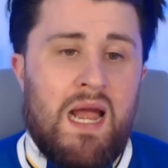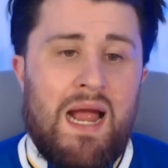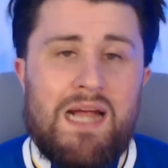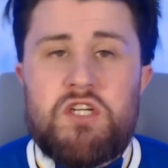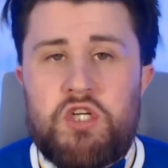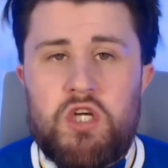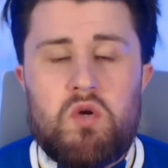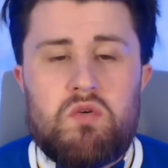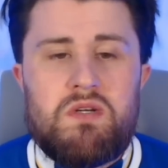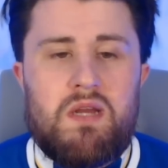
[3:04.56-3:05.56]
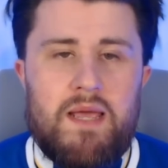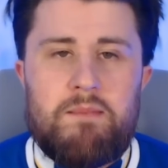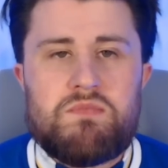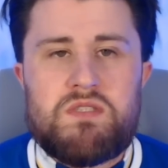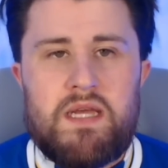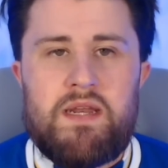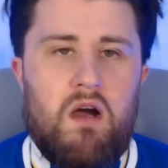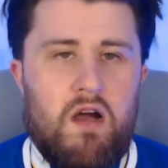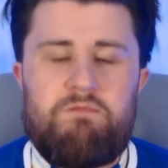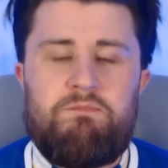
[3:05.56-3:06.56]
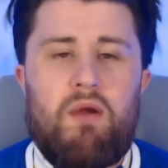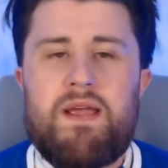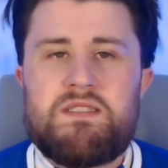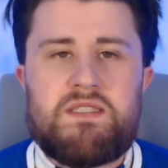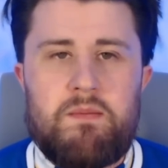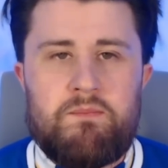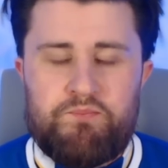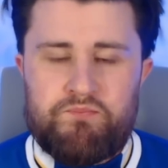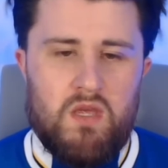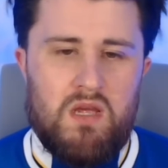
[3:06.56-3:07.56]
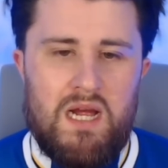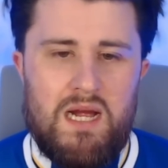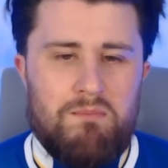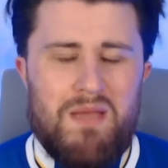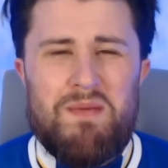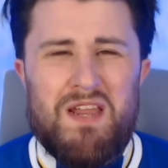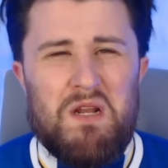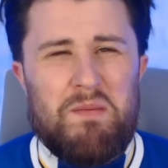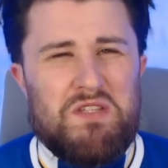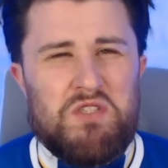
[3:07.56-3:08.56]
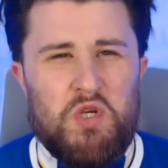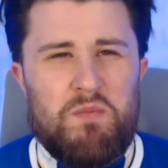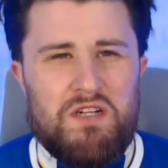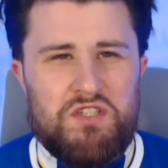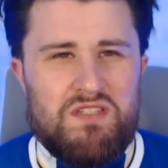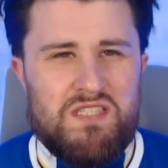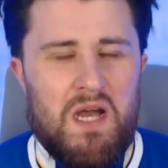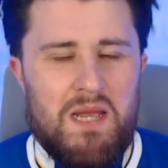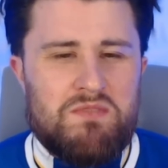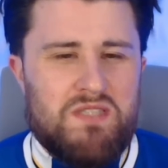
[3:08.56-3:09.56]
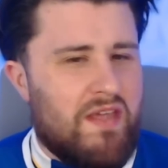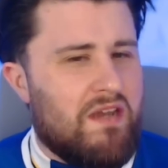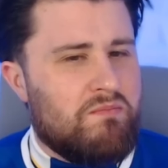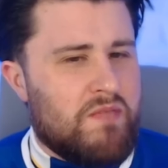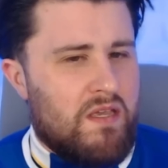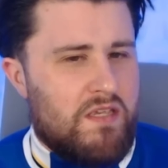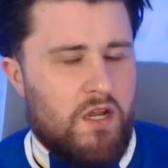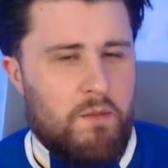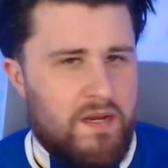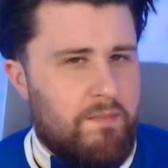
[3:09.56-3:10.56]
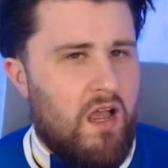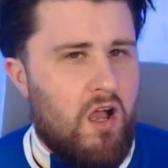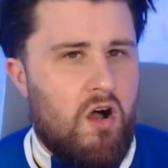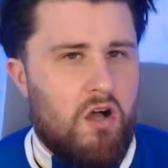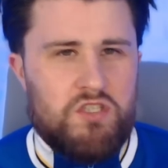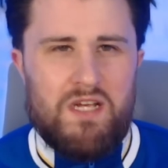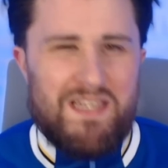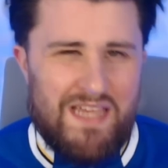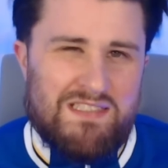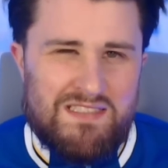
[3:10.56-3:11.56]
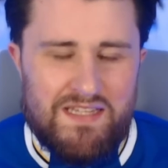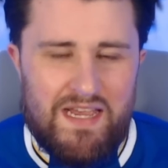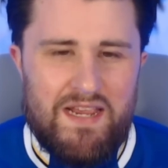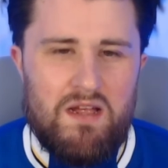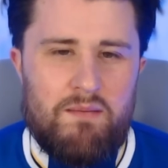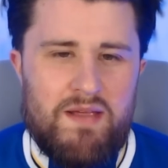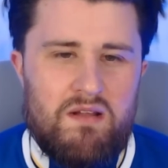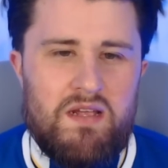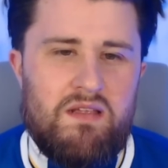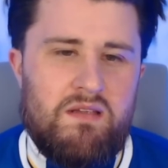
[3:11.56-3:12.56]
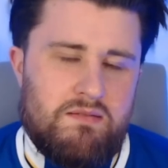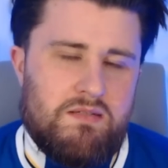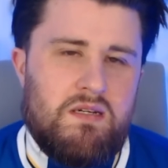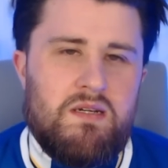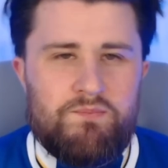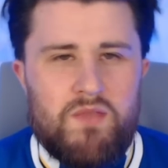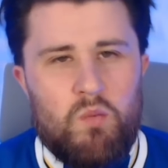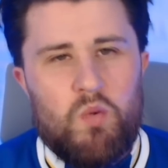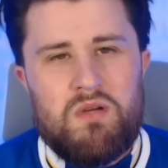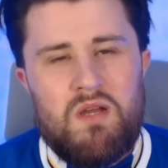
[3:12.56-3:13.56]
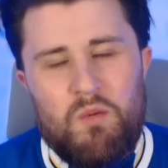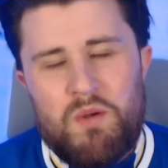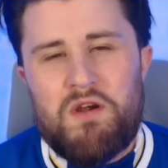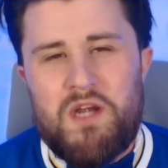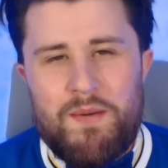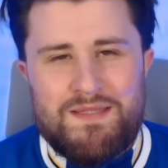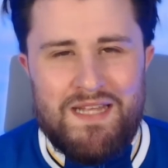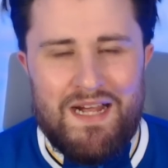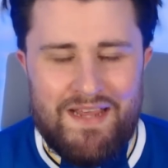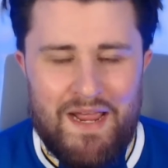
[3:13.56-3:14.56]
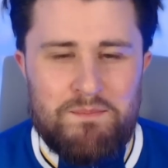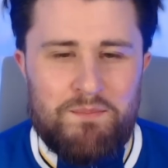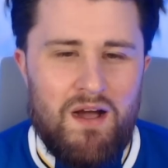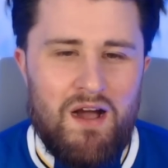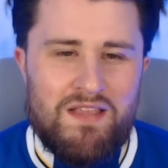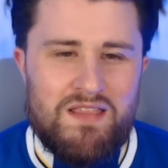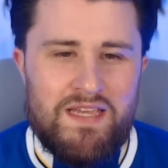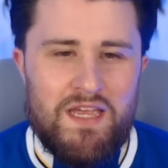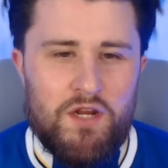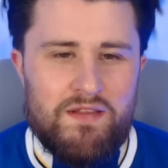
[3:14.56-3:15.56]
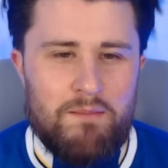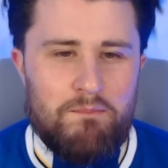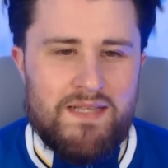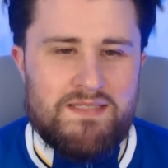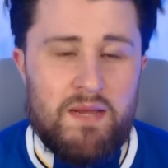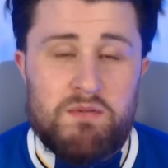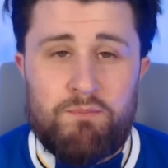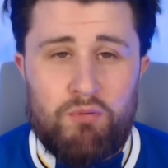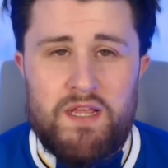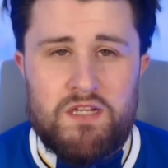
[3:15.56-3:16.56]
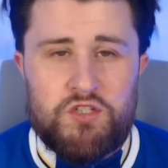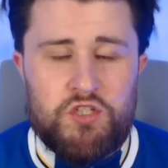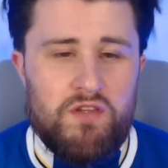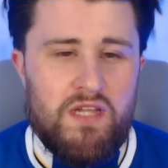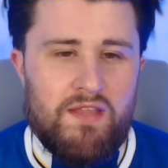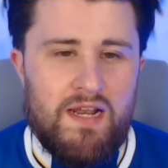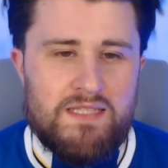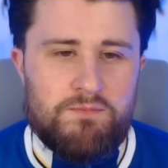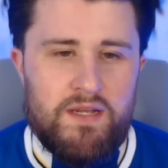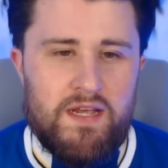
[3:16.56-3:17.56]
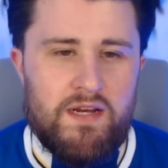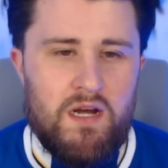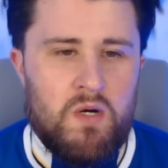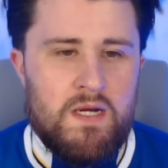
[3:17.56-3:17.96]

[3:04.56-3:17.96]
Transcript: has shown glimpse, and I've praised him maybe a little bit too much at times, and then, being a bit harsh like yesterday. I mean, we won't go into that again, but I think he could have done better. It was a brilliant shot nonetheless, brilliant goal.